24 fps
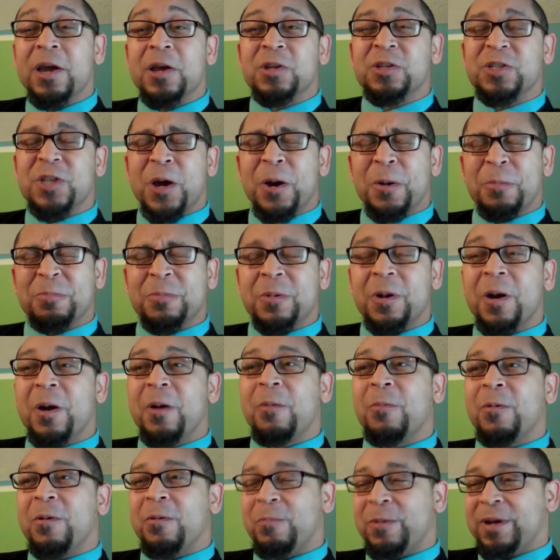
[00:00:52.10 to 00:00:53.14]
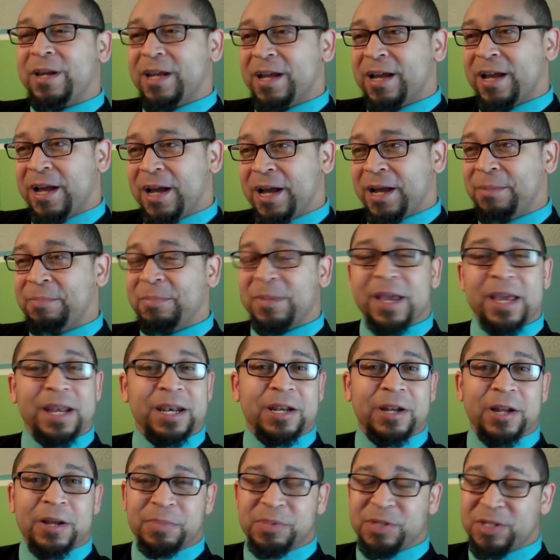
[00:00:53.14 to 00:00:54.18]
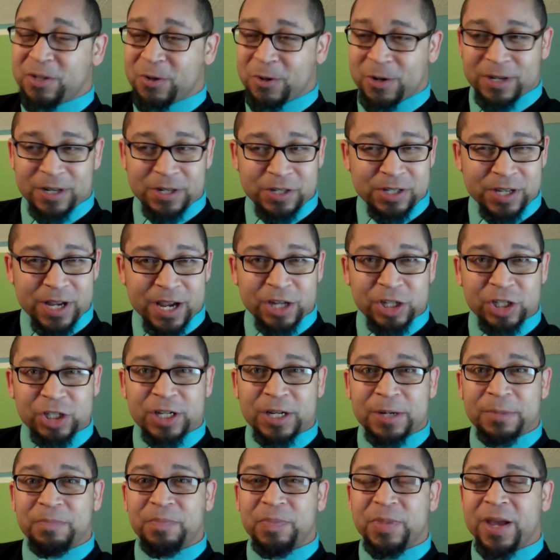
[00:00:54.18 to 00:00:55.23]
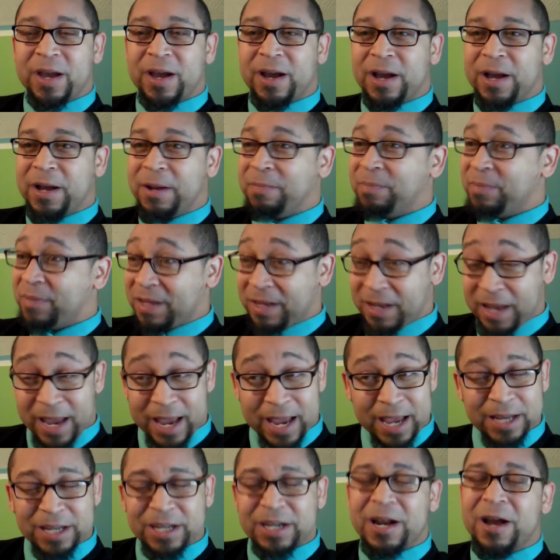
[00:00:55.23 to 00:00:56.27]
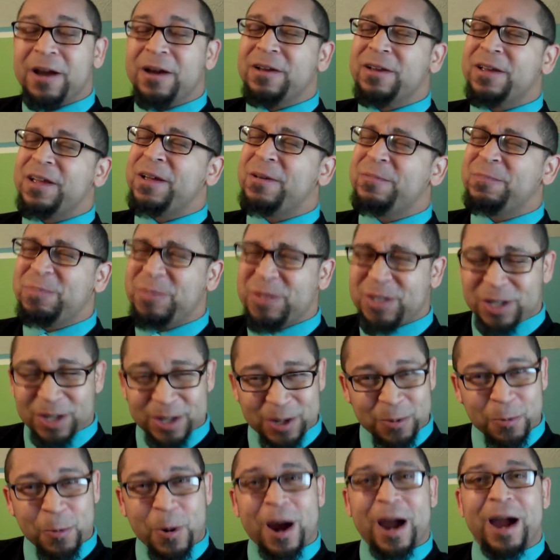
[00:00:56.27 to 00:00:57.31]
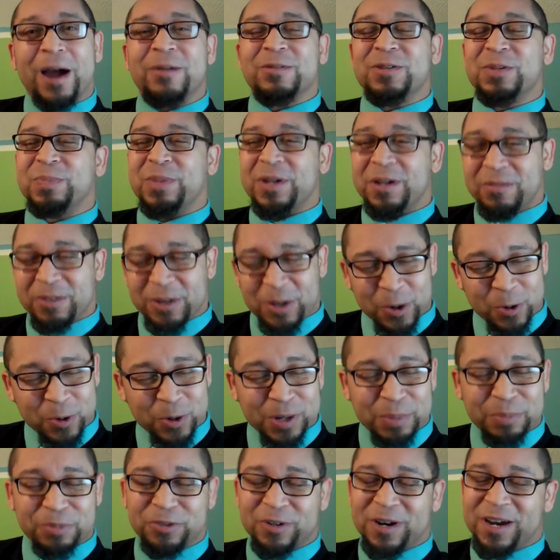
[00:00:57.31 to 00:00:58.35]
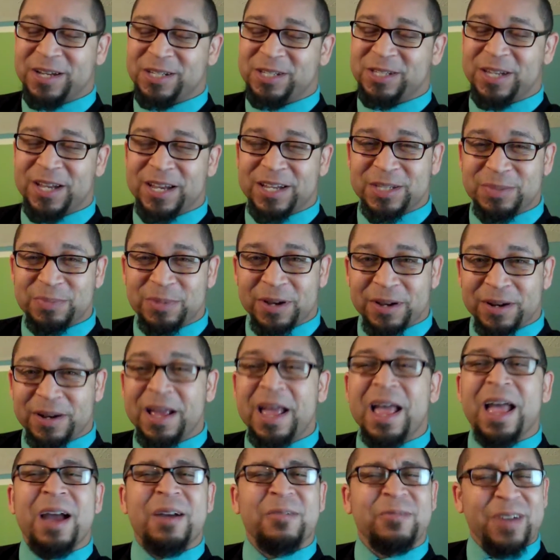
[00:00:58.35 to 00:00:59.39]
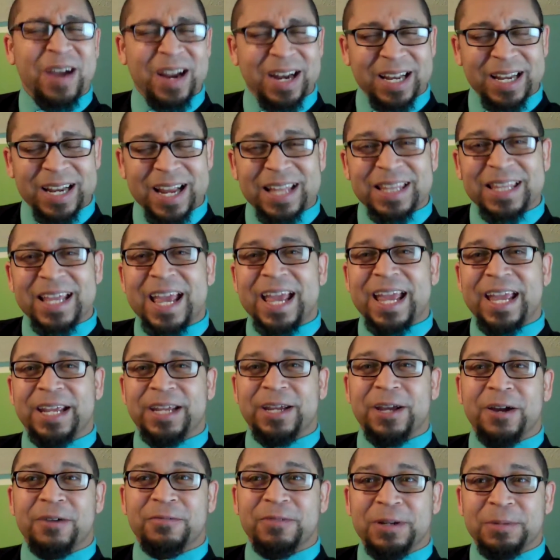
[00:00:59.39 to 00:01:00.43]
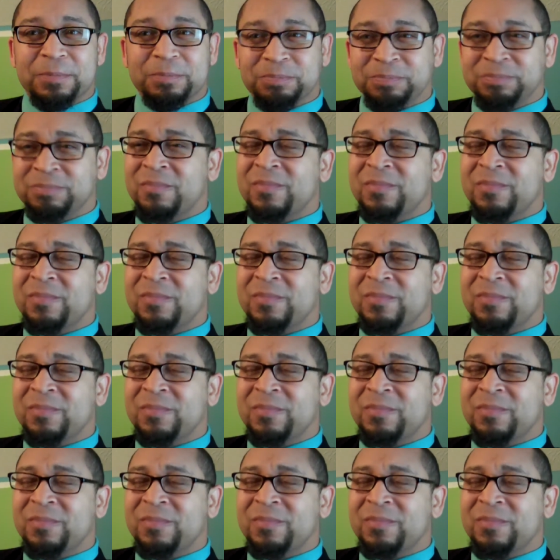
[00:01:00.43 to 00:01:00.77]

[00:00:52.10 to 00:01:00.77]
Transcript: So, we ended up starting a session, and it took a while. It was a bit of a learning process, but finally got the hang of it.